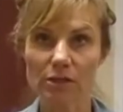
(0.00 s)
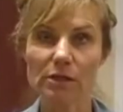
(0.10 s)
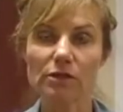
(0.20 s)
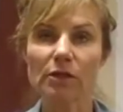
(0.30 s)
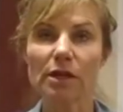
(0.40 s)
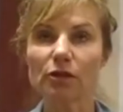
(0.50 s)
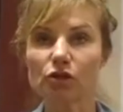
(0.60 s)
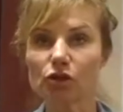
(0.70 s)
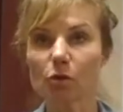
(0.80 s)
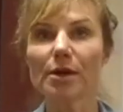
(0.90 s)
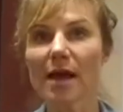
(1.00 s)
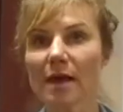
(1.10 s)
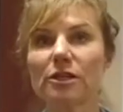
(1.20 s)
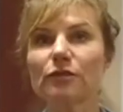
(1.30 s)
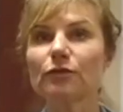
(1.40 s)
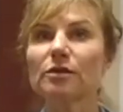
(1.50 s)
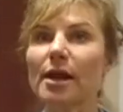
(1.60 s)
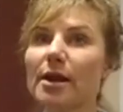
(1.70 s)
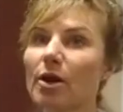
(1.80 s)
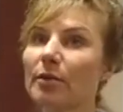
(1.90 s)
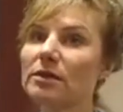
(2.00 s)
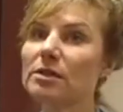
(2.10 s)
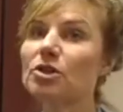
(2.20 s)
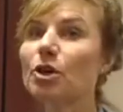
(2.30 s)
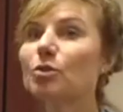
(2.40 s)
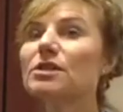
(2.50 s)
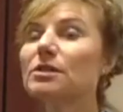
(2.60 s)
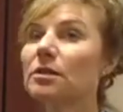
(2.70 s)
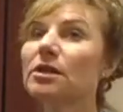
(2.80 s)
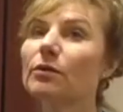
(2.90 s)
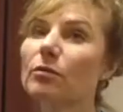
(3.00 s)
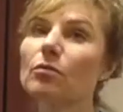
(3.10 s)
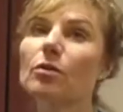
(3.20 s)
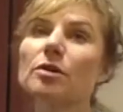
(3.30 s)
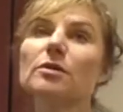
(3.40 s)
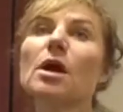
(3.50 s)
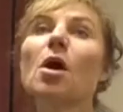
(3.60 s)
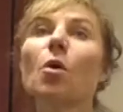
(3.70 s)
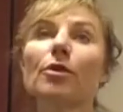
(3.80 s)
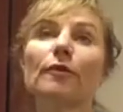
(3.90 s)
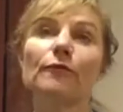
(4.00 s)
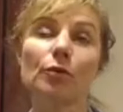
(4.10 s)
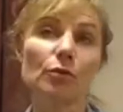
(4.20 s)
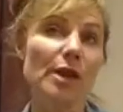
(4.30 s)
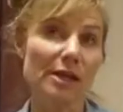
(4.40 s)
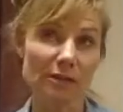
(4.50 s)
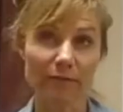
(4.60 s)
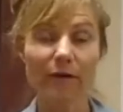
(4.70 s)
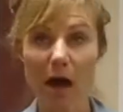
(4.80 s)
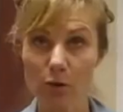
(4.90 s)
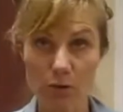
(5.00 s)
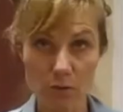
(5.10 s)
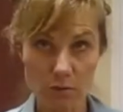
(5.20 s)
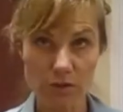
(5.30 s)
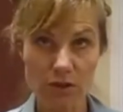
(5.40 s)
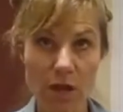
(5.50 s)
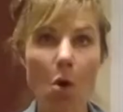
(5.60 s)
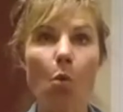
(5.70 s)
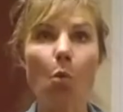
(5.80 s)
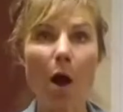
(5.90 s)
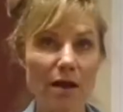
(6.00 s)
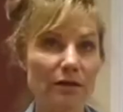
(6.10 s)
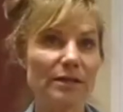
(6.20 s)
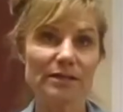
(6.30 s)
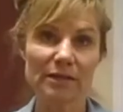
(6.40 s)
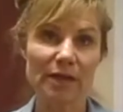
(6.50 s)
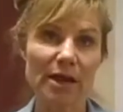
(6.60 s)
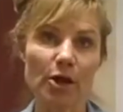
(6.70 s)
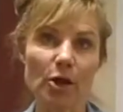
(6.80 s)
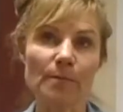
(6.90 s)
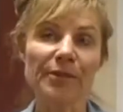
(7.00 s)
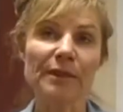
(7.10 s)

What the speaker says: He's going to enjoy having his foot in the air because he knows he's going to get rewarded with the food that he values while it is in the air.